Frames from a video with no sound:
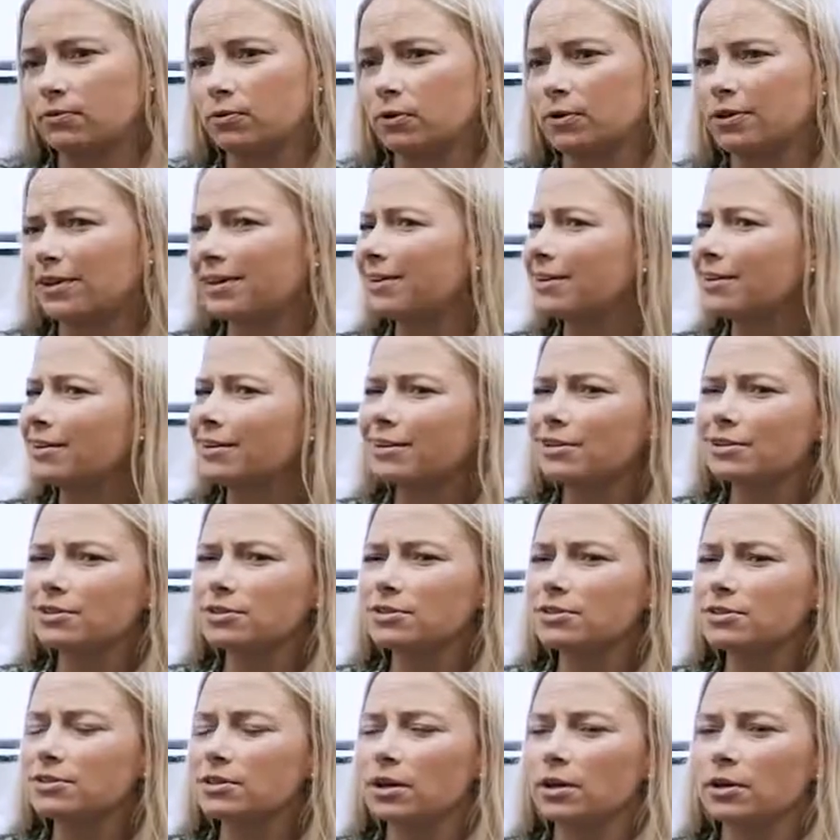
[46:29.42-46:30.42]
for, like,
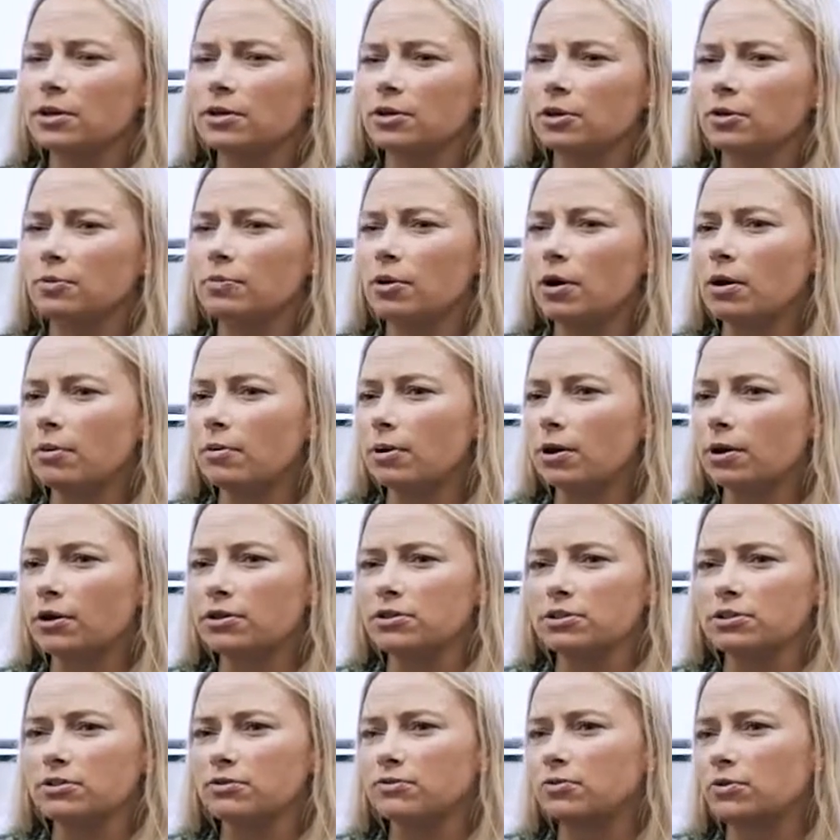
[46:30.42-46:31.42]
just you know, ballpark,
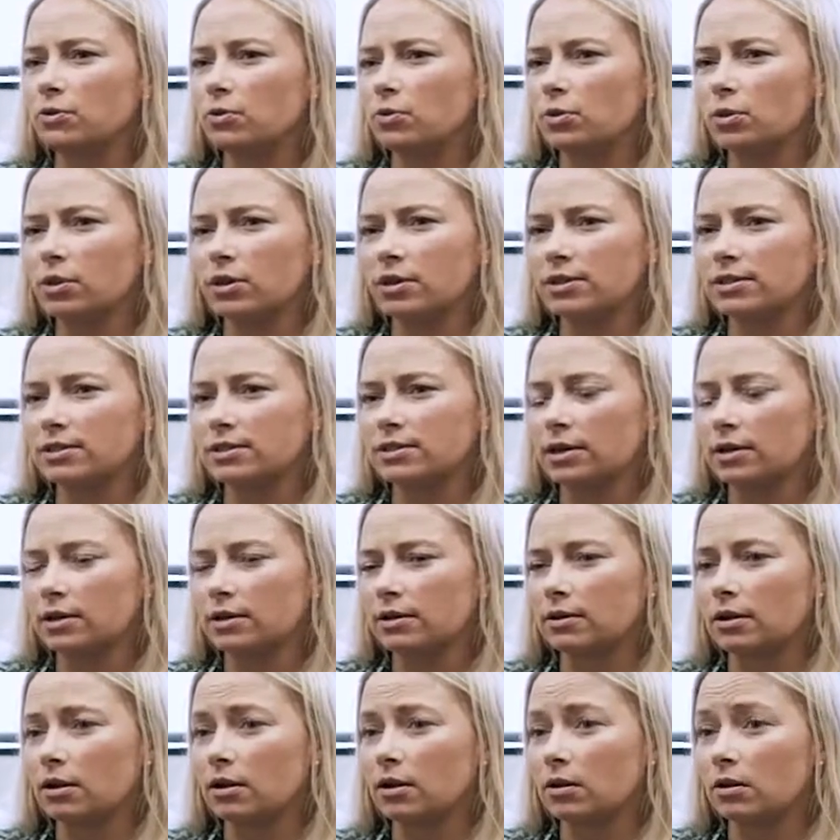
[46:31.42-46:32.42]
just a few things
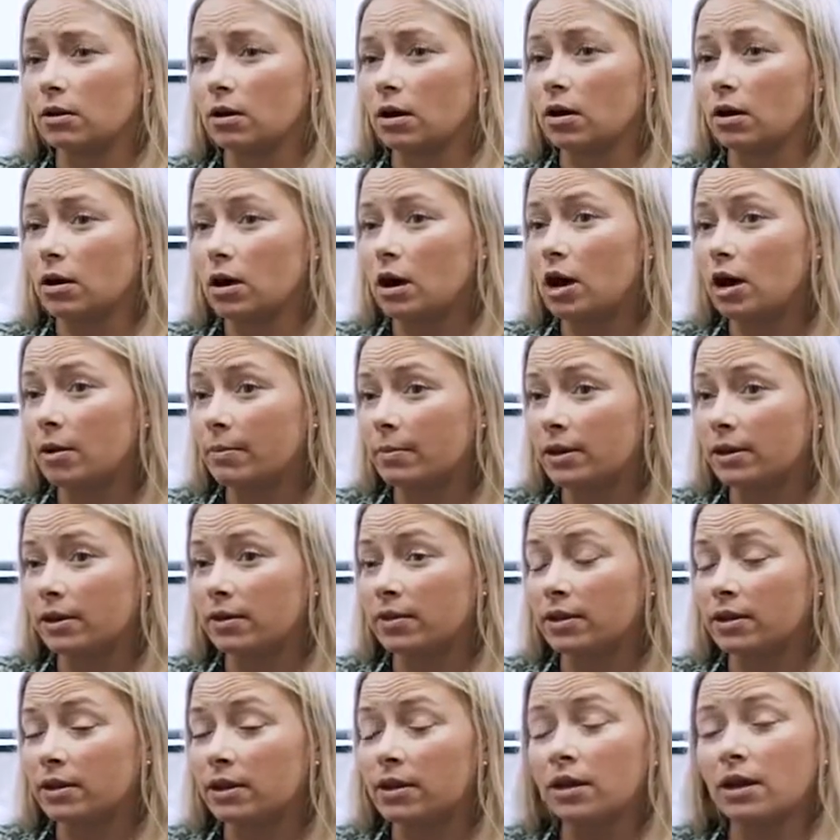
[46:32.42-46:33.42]
that are common, and
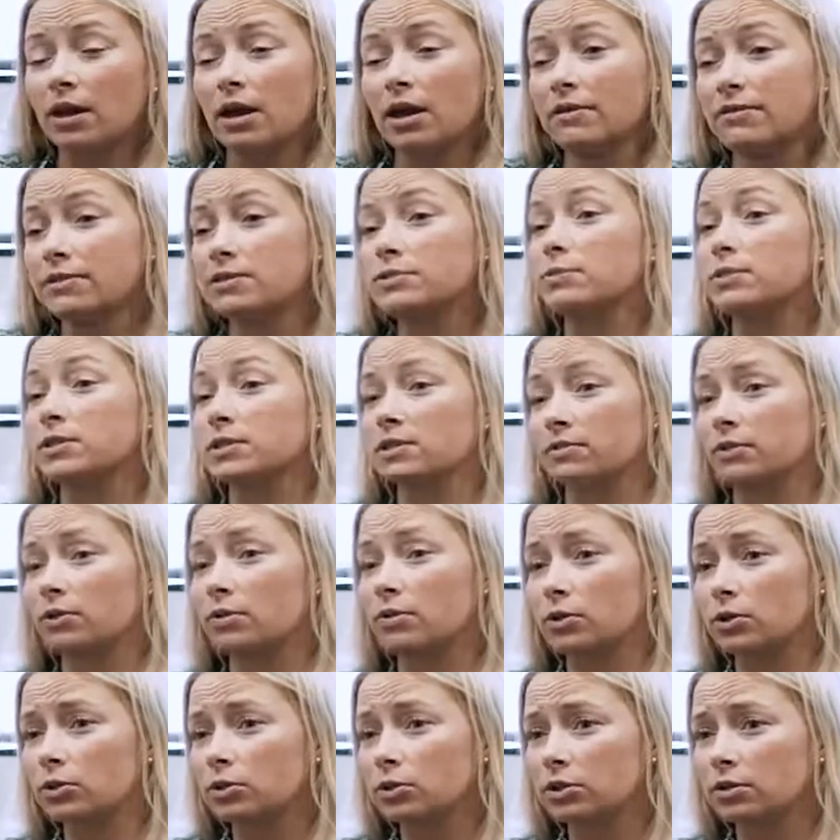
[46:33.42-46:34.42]
then I have a specific
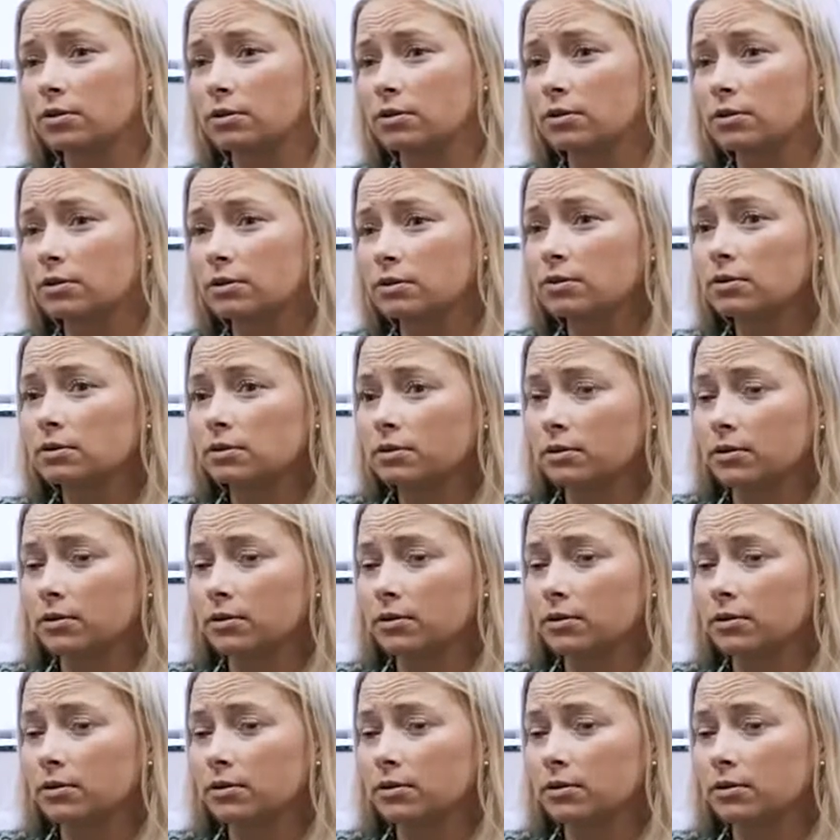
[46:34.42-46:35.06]
question. Sure.